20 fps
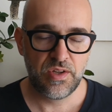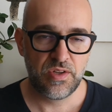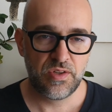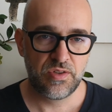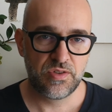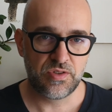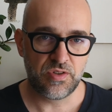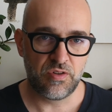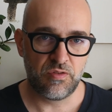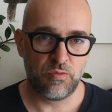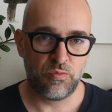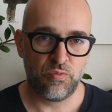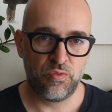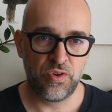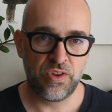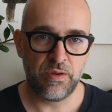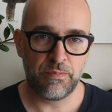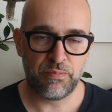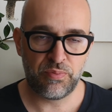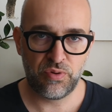So
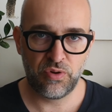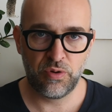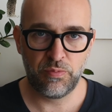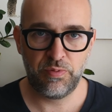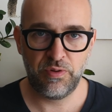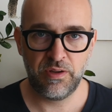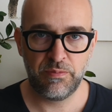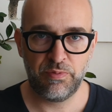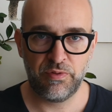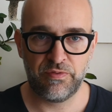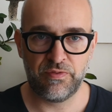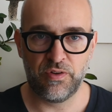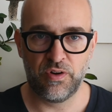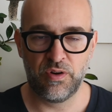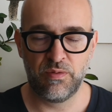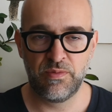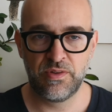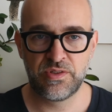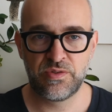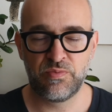with appropriate
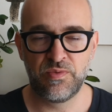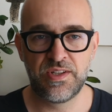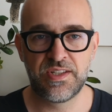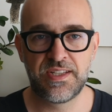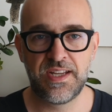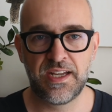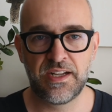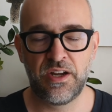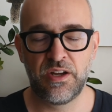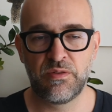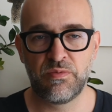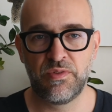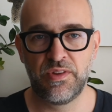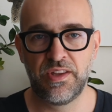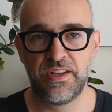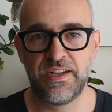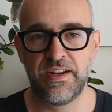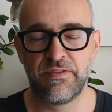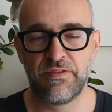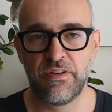performance, we set out with
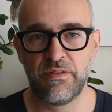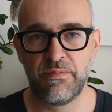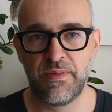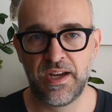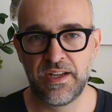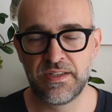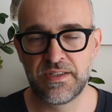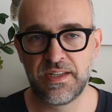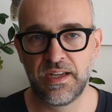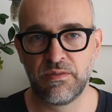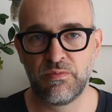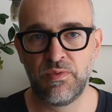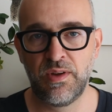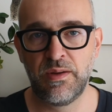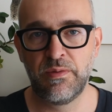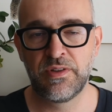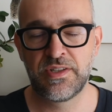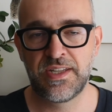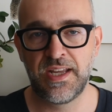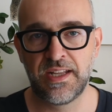a different mindset.
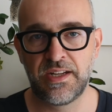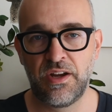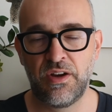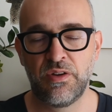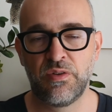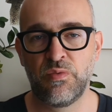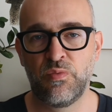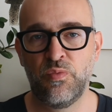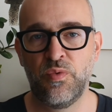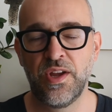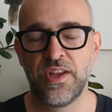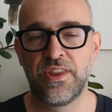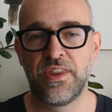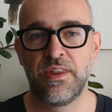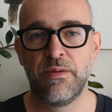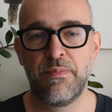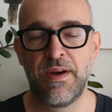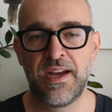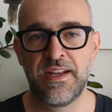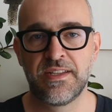We set out with
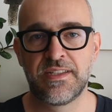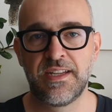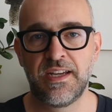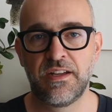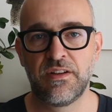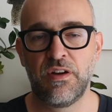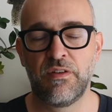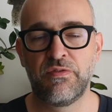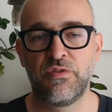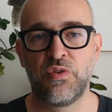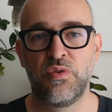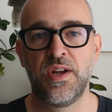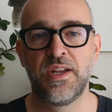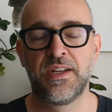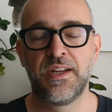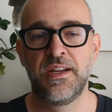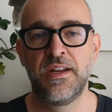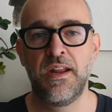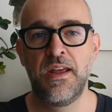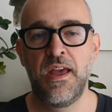the mindset of
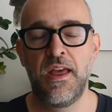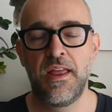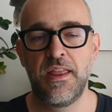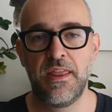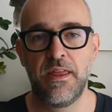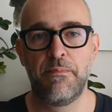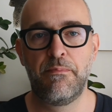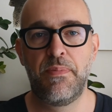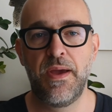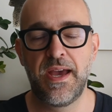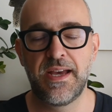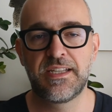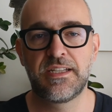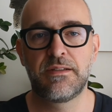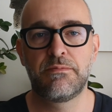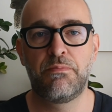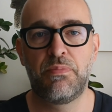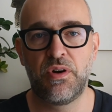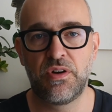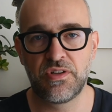creating the
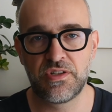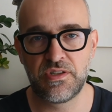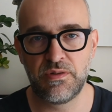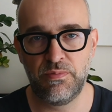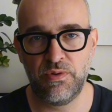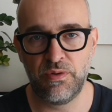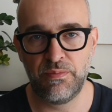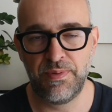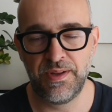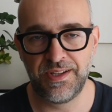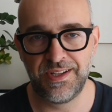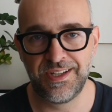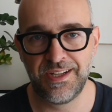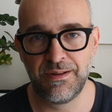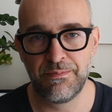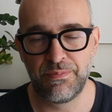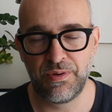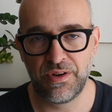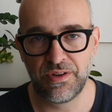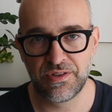best possible
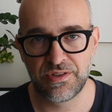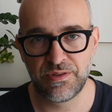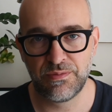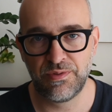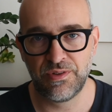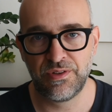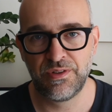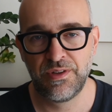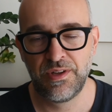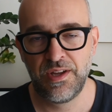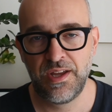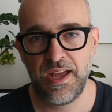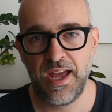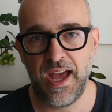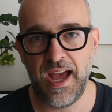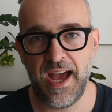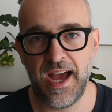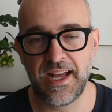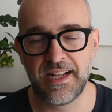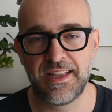building possible
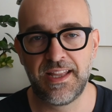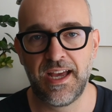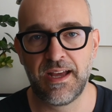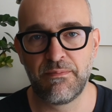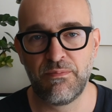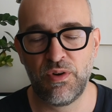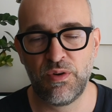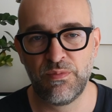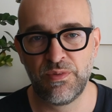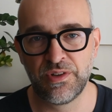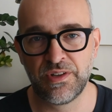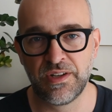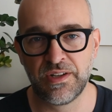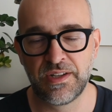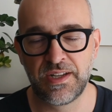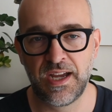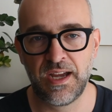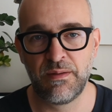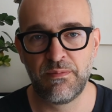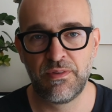at that moment in
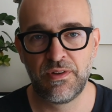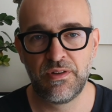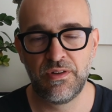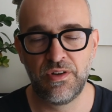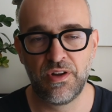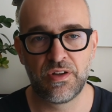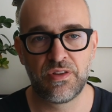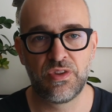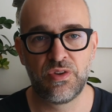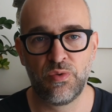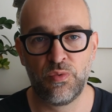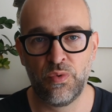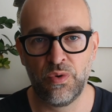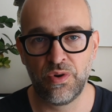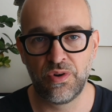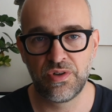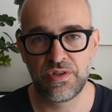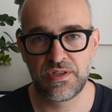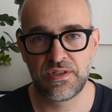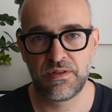time, not the
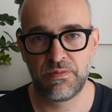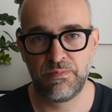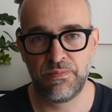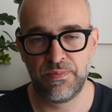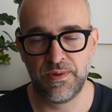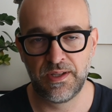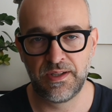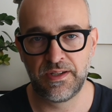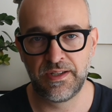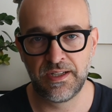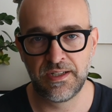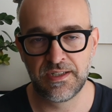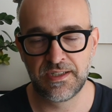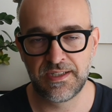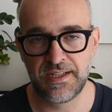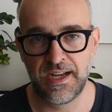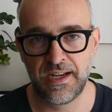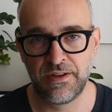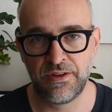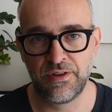worst building
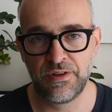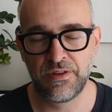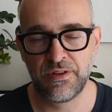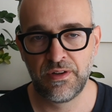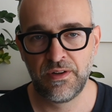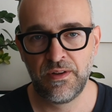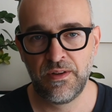standard.